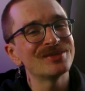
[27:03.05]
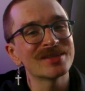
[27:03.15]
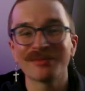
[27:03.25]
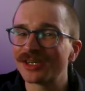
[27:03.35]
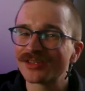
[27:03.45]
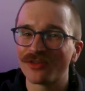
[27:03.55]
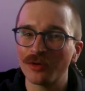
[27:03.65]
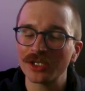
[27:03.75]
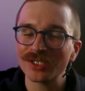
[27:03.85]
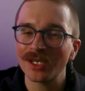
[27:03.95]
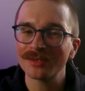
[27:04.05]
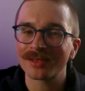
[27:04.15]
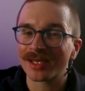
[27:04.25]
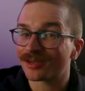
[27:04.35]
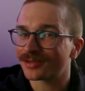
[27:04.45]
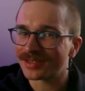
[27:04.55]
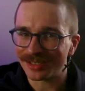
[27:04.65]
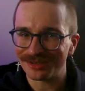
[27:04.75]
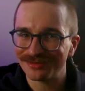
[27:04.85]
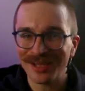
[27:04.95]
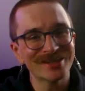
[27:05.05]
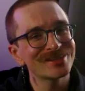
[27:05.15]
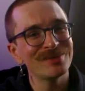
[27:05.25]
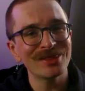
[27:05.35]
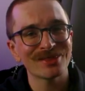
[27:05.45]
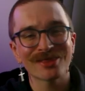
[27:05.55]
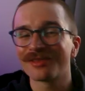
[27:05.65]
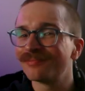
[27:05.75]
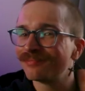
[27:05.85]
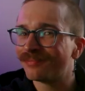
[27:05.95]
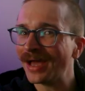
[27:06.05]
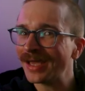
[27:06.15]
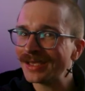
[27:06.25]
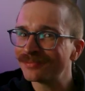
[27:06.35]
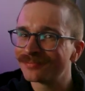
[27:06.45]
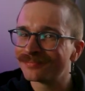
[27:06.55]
you so much for watching, and I'll see you next month. Bye!